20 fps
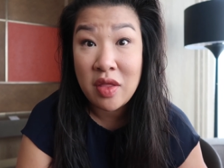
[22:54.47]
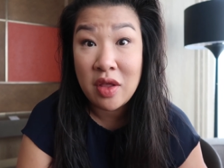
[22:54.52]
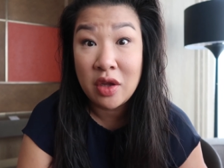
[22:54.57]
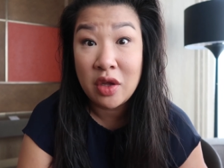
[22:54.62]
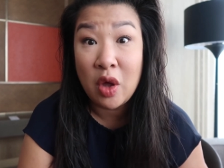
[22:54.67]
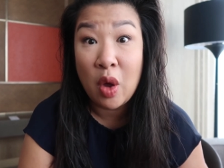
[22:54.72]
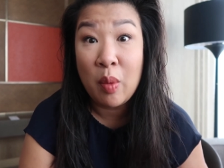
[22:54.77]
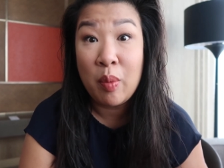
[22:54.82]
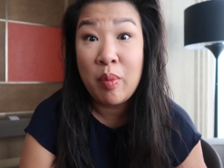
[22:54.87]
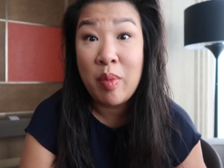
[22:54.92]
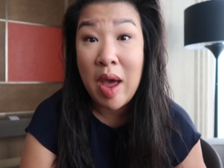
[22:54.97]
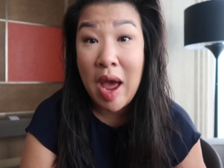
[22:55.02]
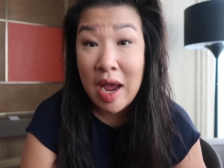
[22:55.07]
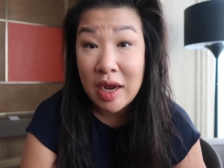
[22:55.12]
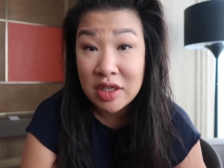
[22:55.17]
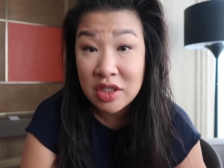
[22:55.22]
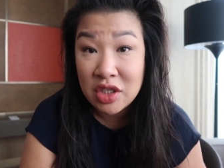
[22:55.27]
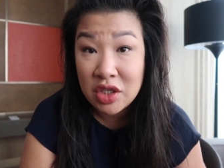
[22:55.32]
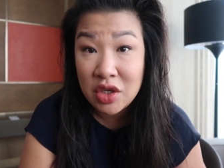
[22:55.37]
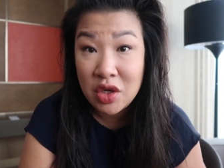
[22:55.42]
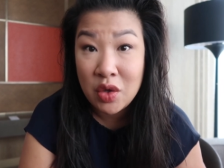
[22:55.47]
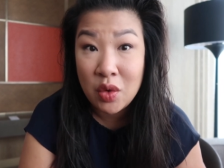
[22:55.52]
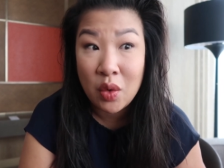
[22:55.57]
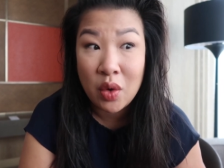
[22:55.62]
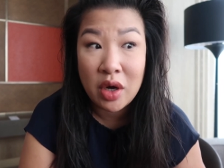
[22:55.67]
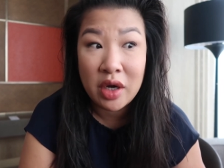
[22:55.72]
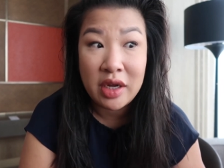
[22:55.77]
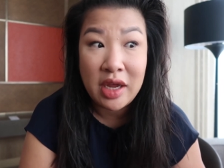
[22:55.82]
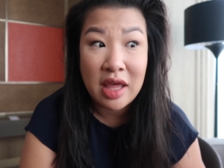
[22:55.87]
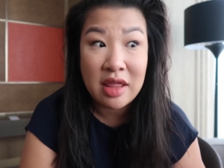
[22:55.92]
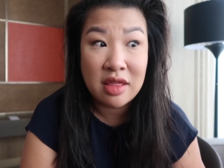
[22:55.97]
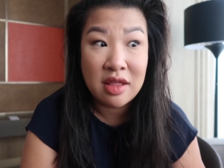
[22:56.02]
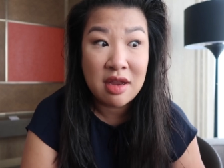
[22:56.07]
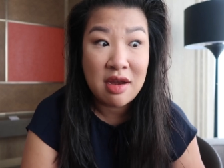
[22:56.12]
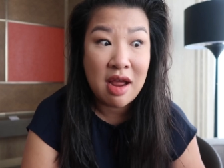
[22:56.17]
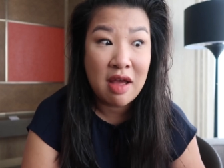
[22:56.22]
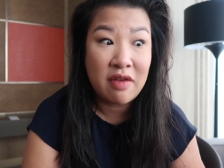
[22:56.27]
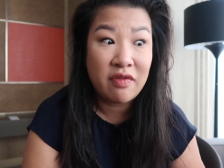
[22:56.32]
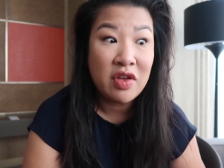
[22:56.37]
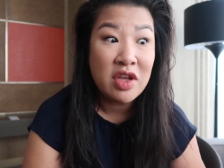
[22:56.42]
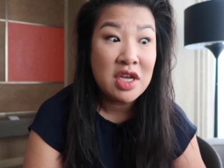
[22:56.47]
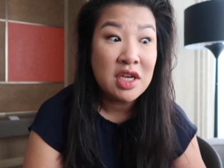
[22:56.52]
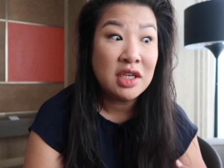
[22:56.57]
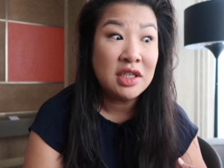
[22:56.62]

and then go back to New York and then have